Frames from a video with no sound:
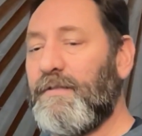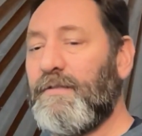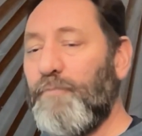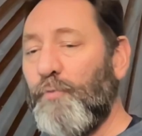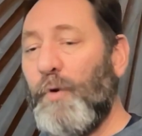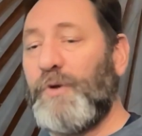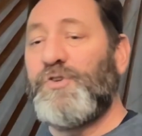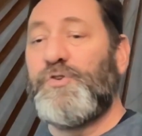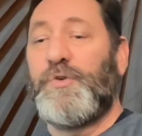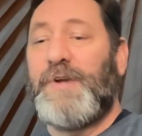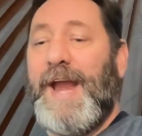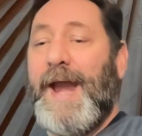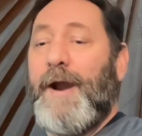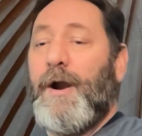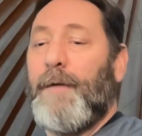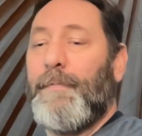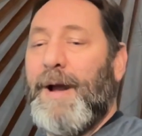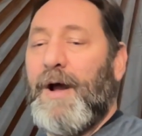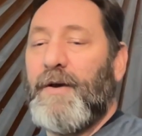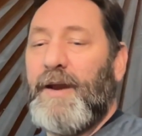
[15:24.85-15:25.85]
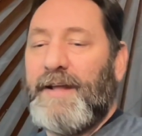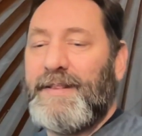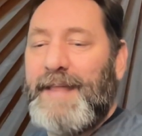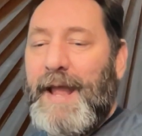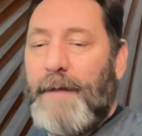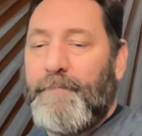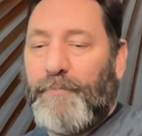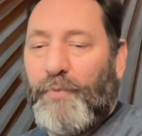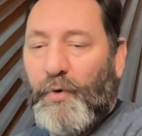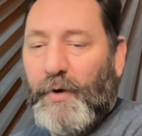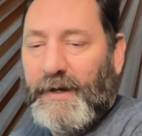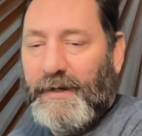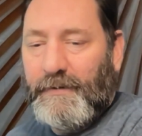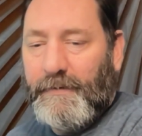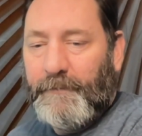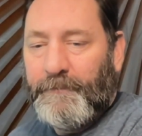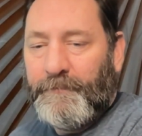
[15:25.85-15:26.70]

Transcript: what you care about at that point.